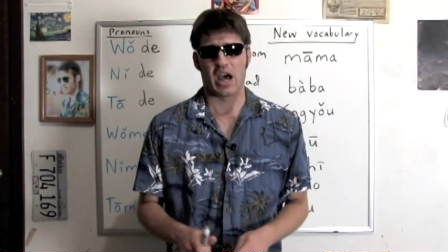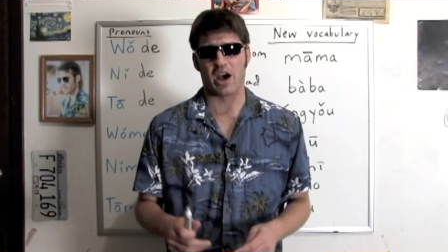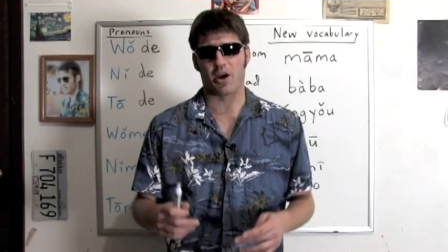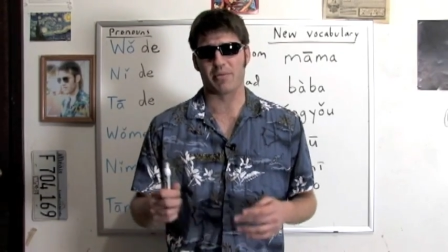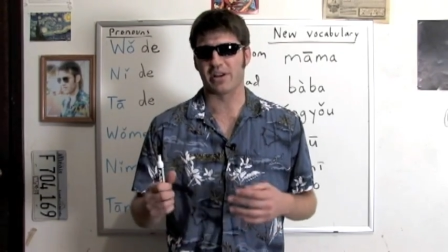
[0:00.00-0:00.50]

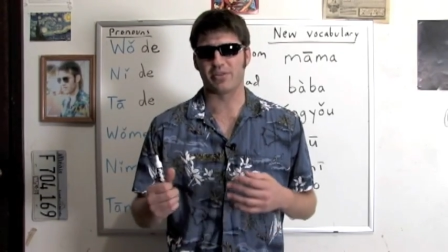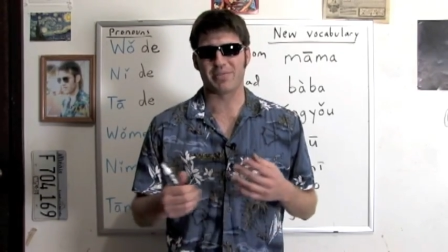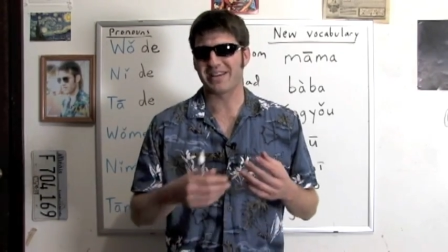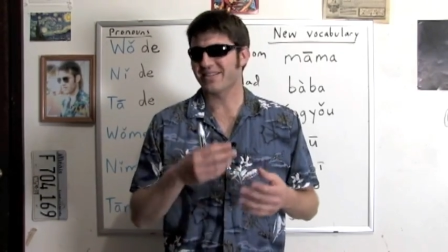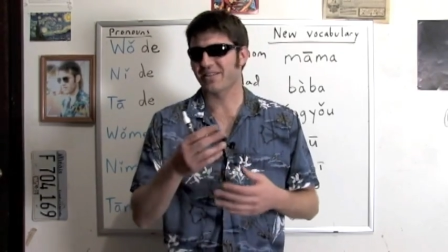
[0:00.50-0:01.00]
Um, and
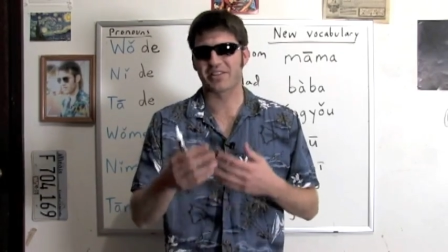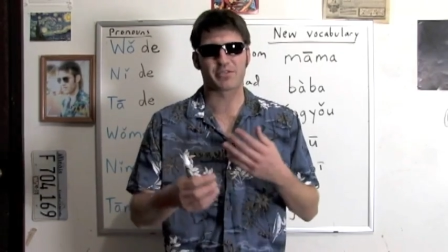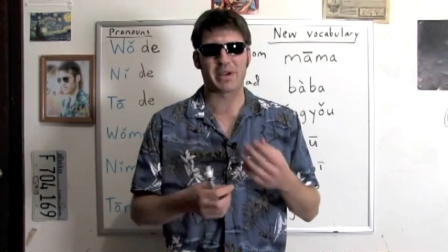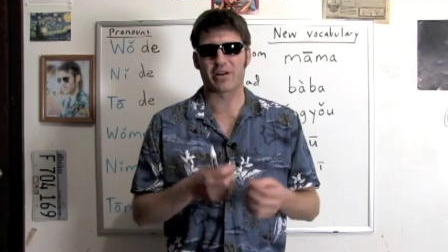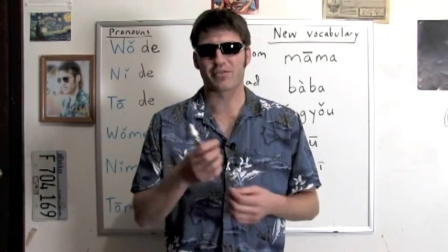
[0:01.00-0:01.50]
basically,
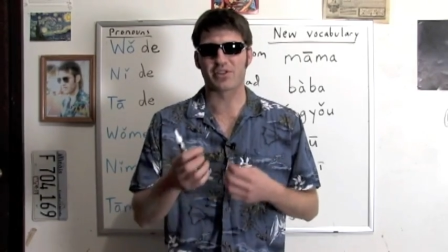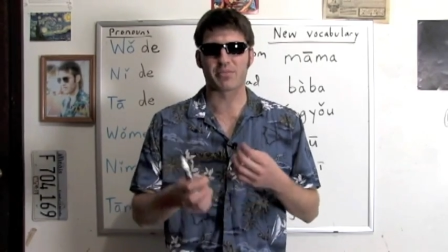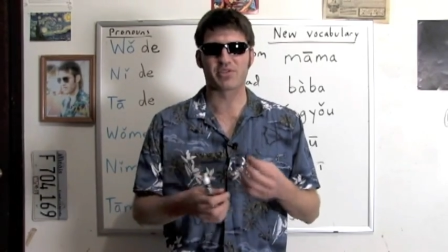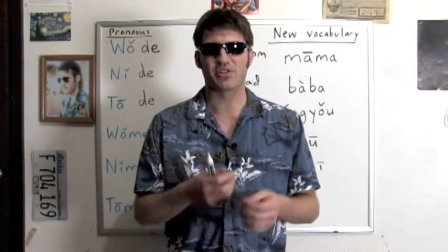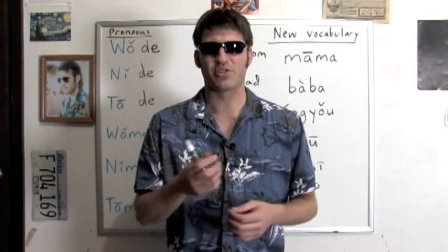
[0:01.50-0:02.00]
it's a matter of
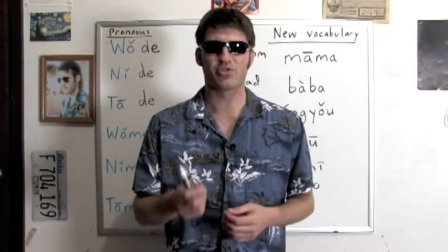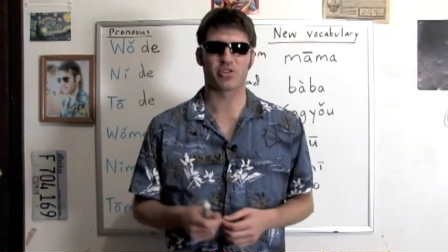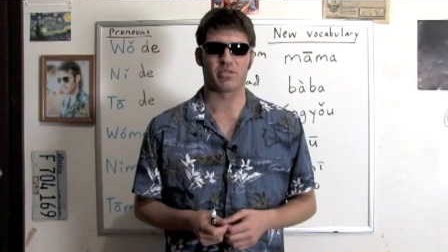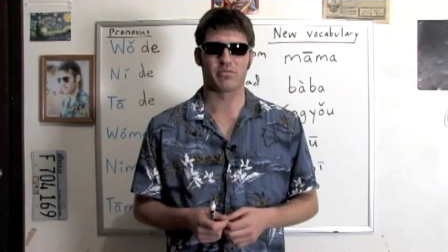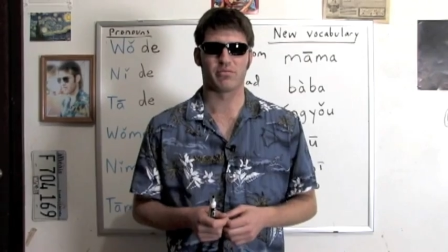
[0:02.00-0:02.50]

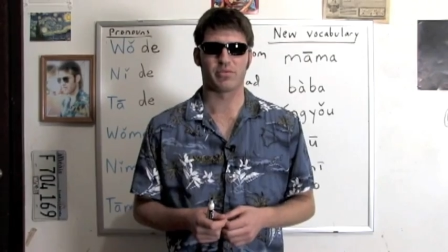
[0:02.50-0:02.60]
substitution.